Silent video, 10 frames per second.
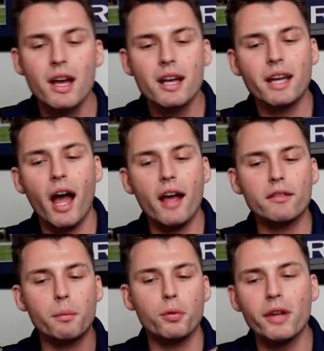Guys,
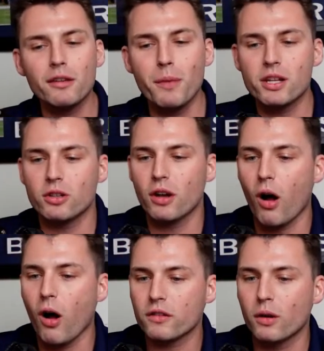please make sure to
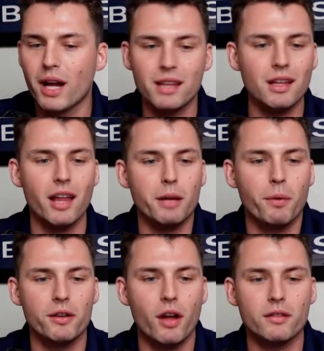also hit the like
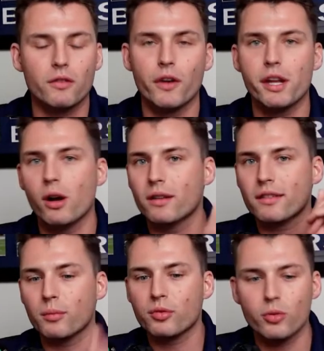button on this video and
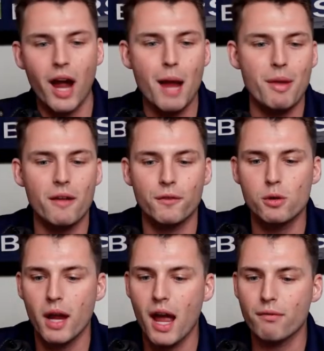subscribe if you
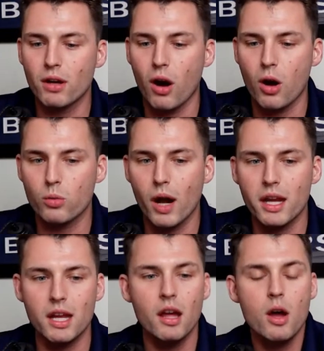haven't
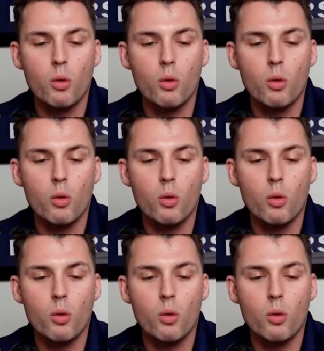already.